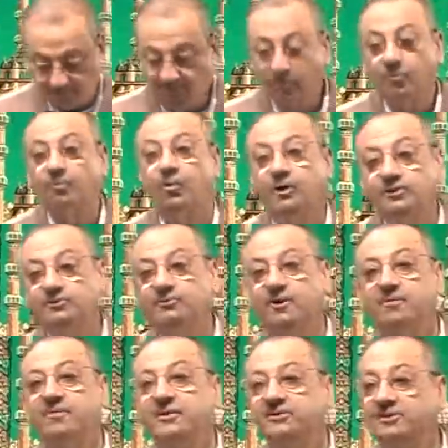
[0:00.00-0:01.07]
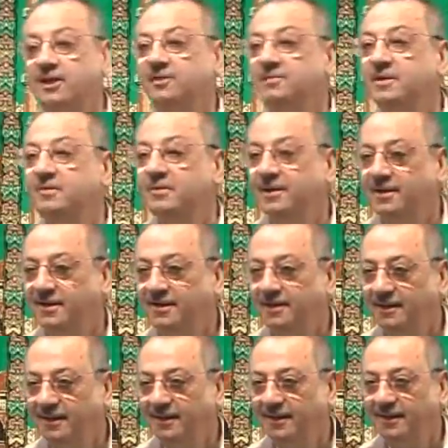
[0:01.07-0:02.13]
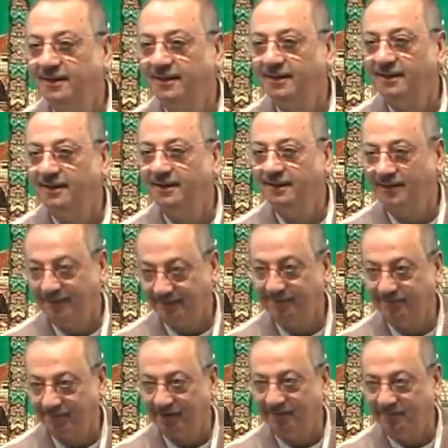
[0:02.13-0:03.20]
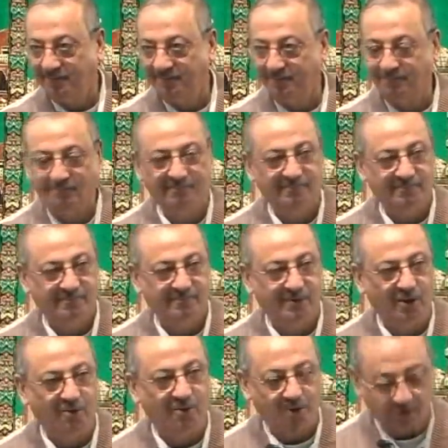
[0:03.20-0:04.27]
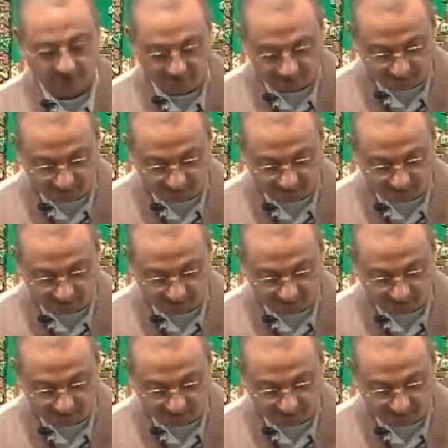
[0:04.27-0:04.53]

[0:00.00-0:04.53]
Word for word: Watch for Master Mimi from now onwards,